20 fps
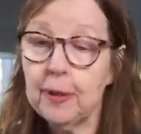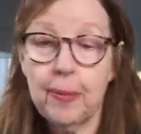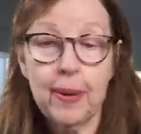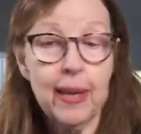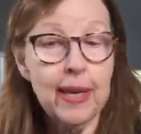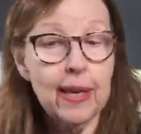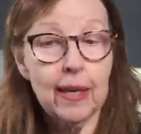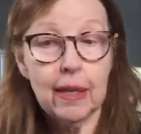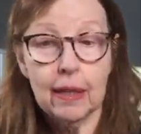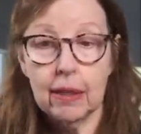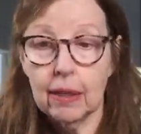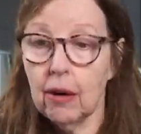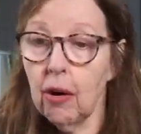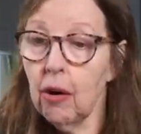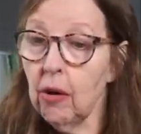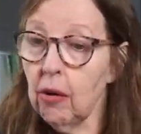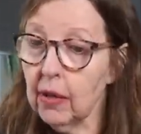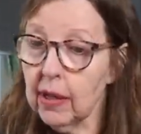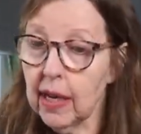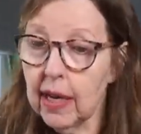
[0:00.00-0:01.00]
be
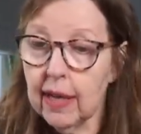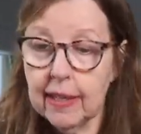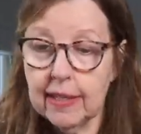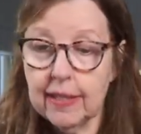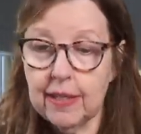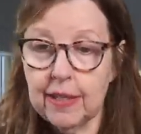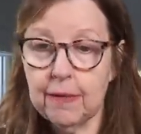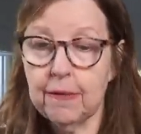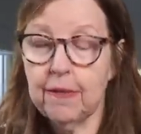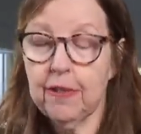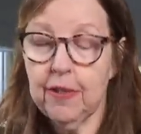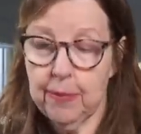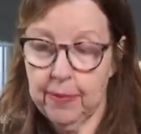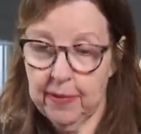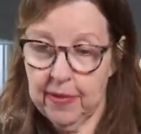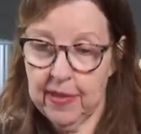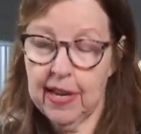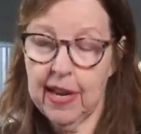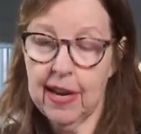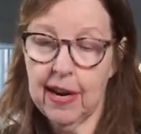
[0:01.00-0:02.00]
all kinds of
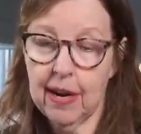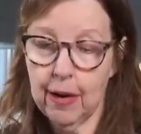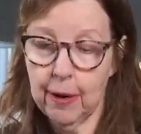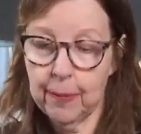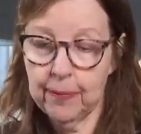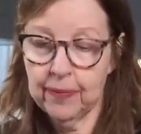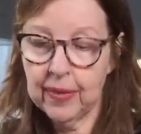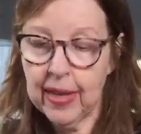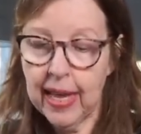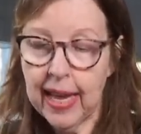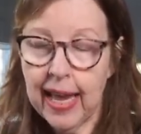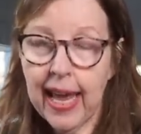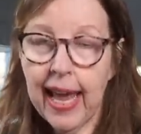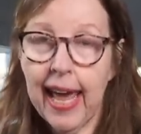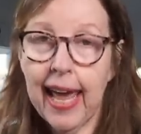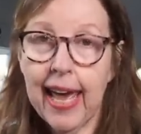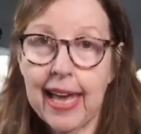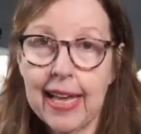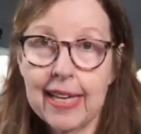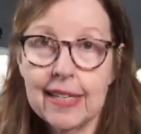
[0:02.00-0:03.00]
them there.
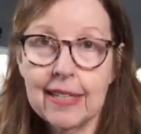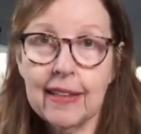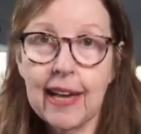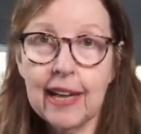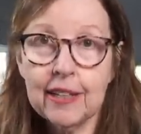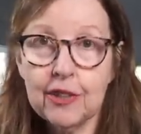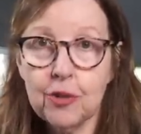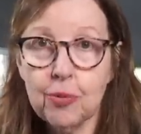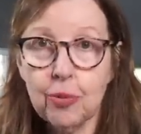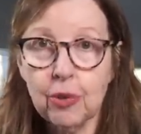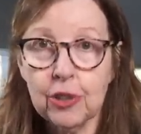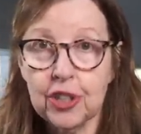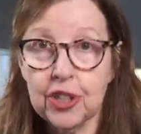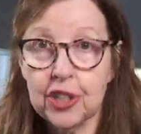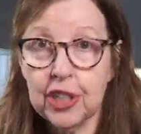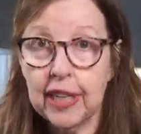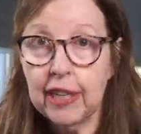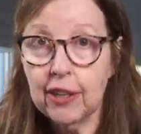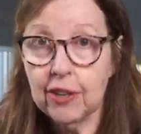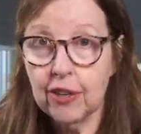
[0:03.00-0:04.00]
And that's where
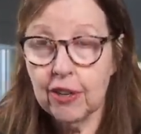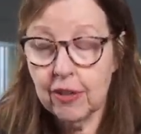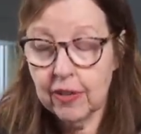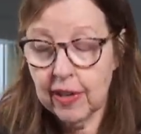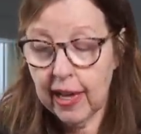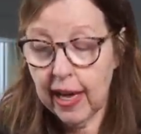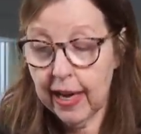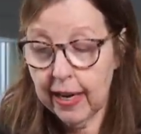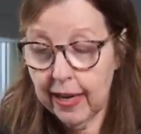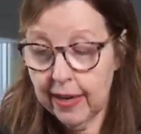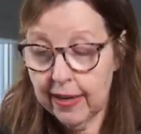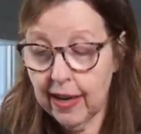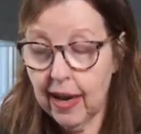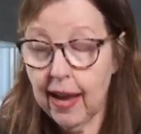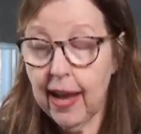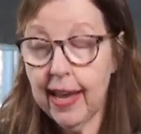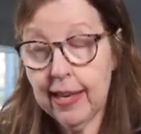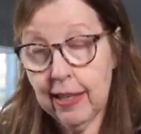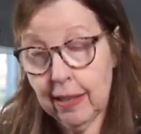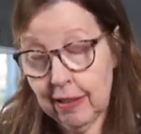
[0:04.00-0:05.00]
she learned how to
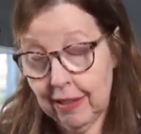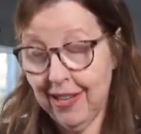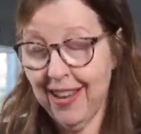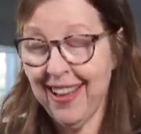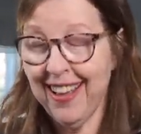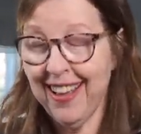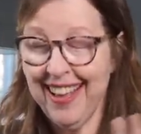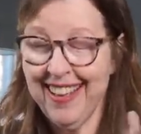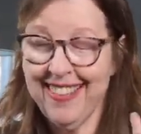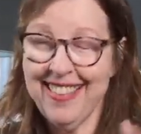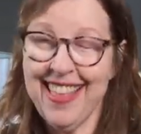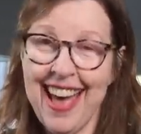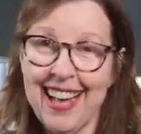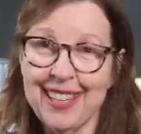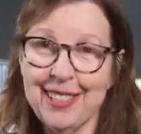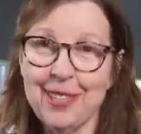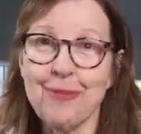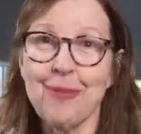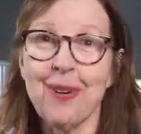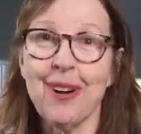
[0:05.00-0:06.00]
diet, and
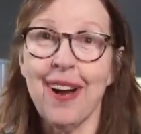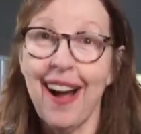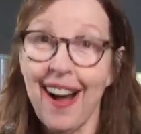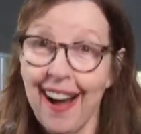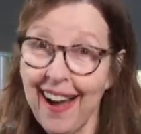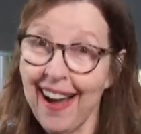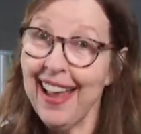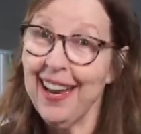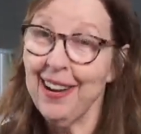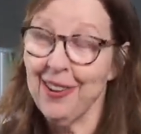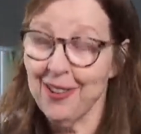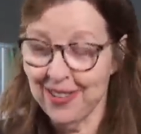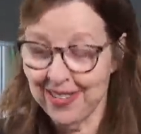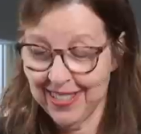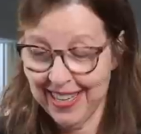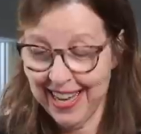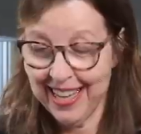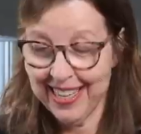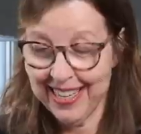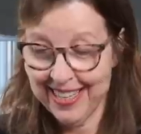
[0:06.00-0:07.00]
that's where I
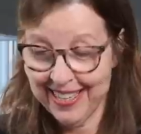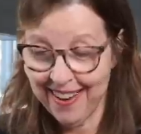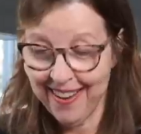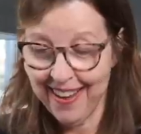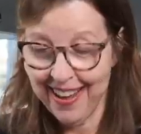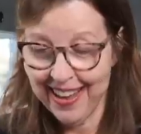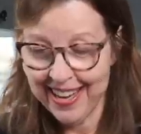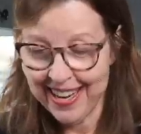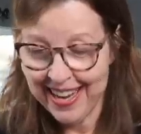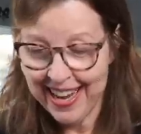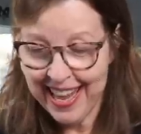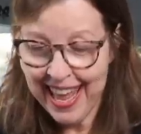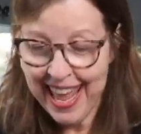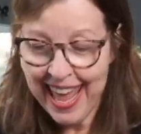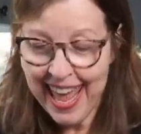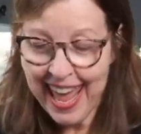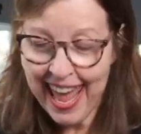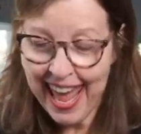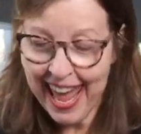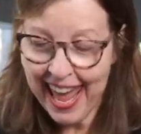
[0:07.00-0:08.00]
learned how to diet.
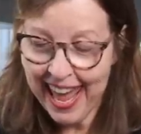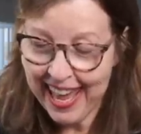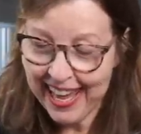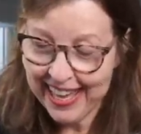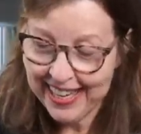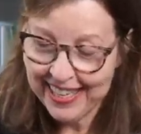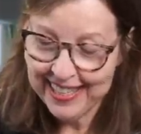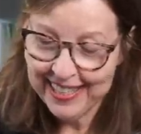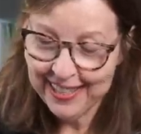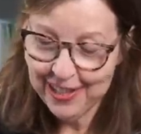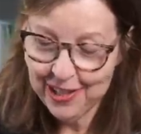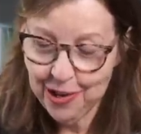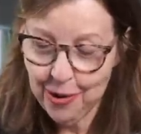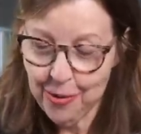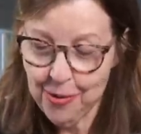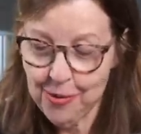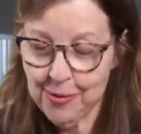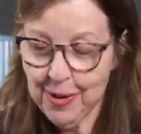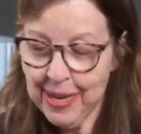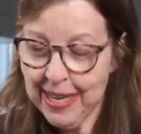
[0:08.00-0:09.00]
And
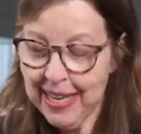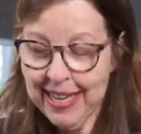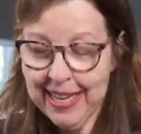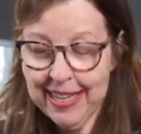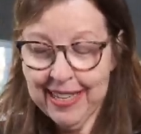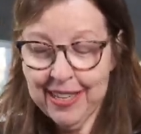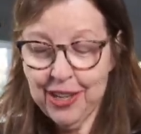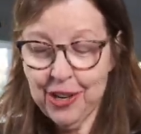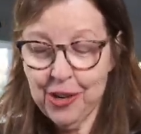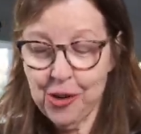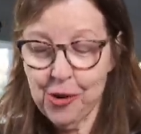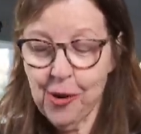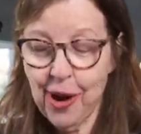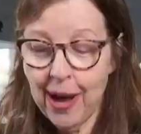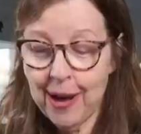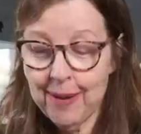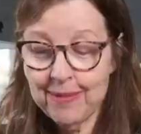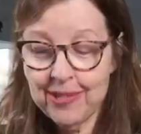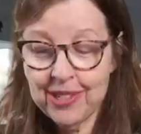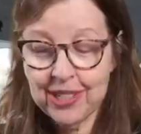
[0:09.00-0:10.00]
so, you know,
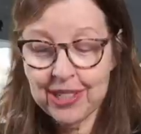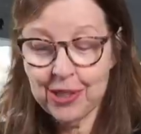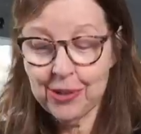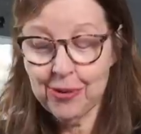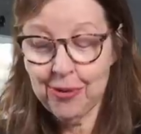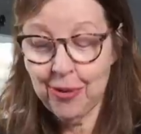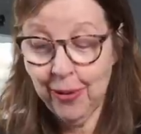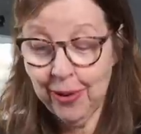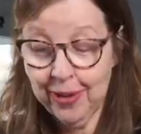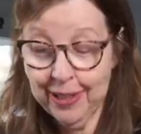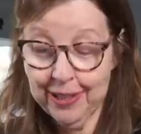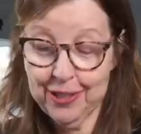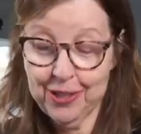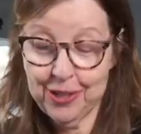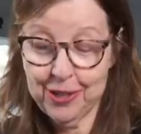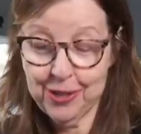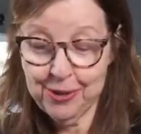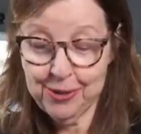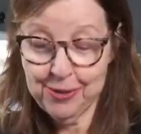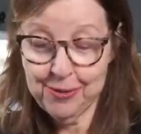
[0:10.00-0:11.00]
I'm just going
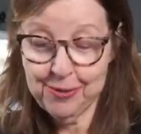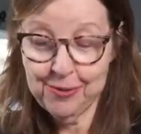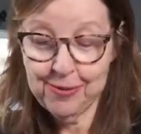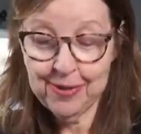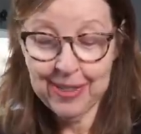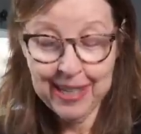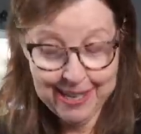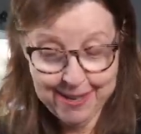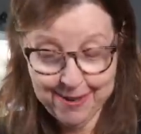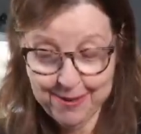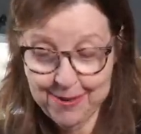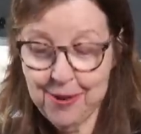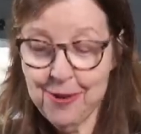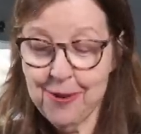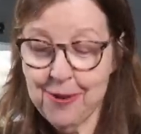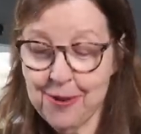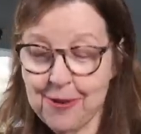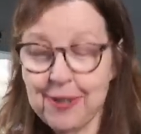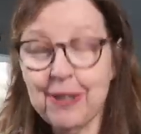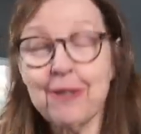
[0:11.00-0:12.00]
to let you
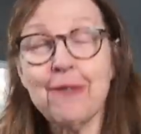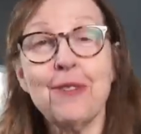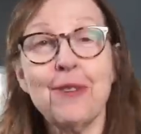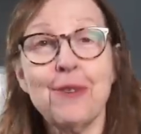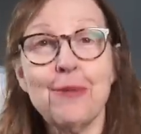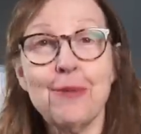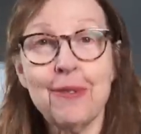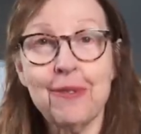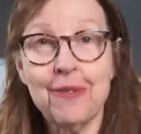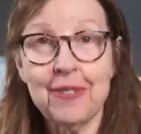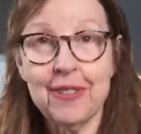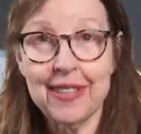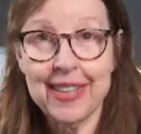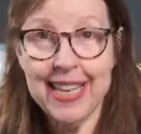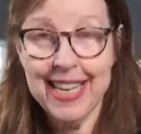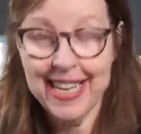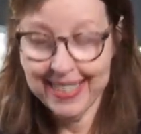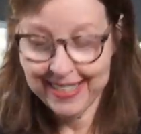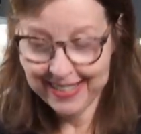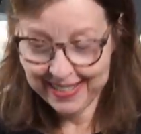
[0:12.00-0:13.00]
know a few of the
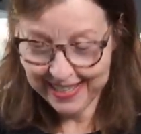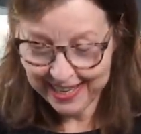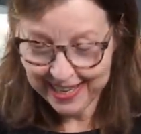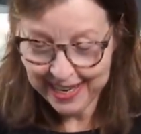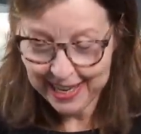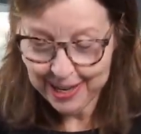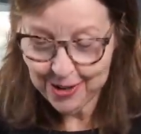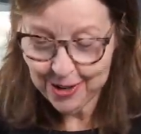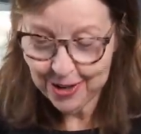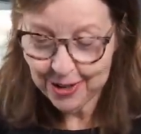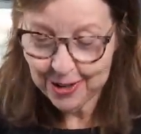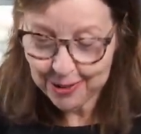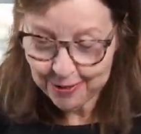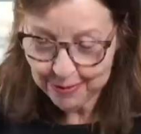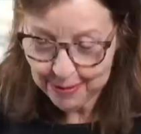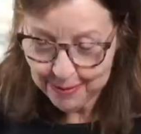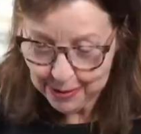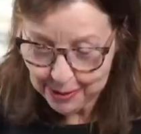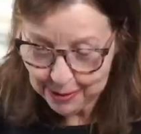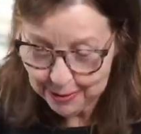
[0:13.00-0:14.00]
things that I learned
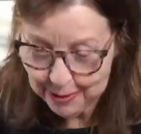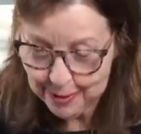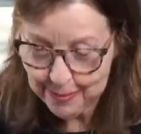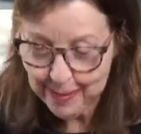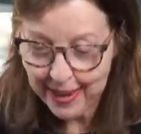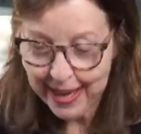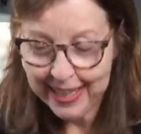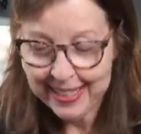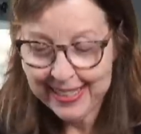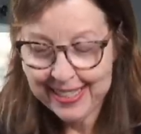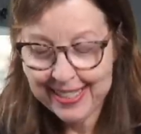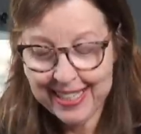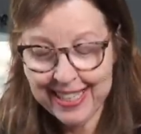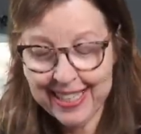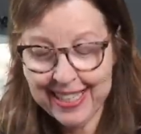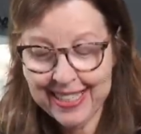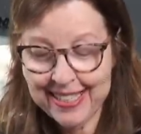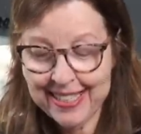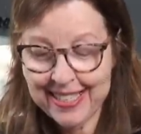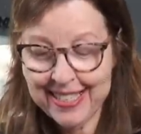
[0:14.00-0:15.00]
from those
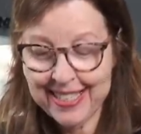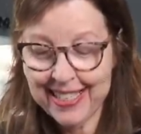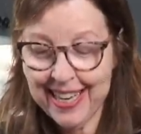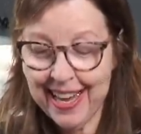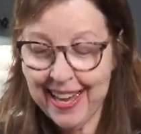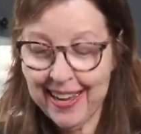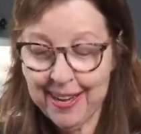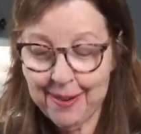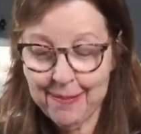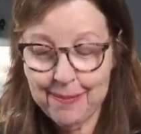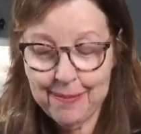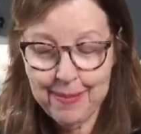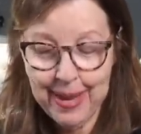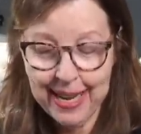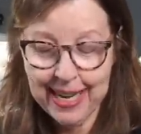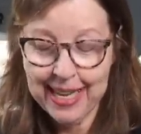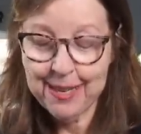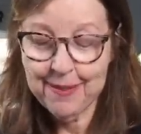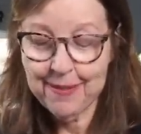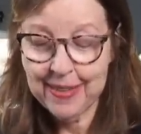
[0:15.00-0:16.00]
magazines. Um,
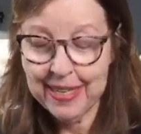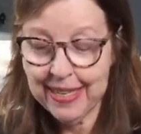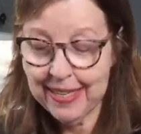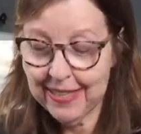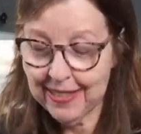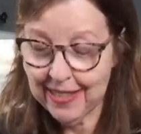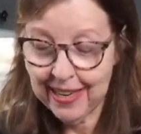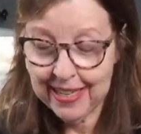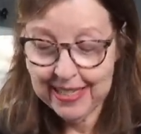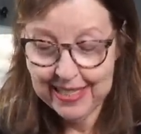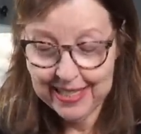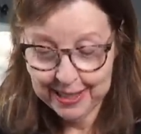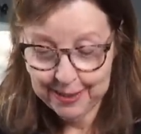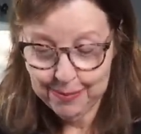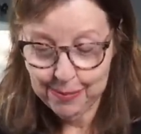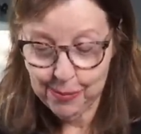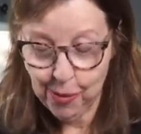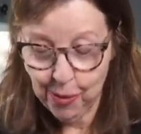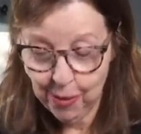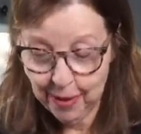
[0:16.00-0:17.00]
many of these I
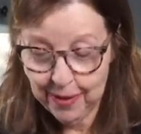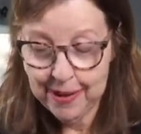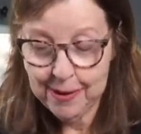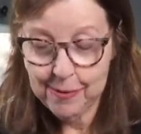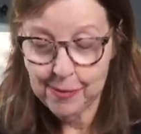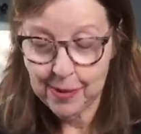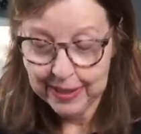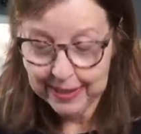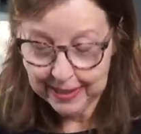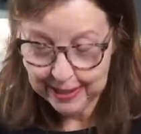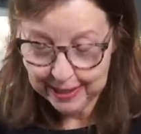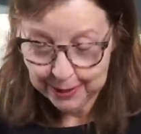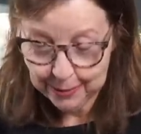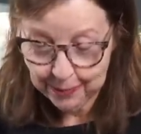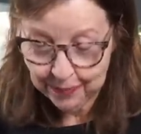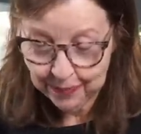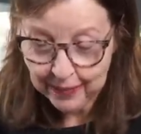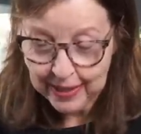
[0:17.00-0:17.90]
did more than once.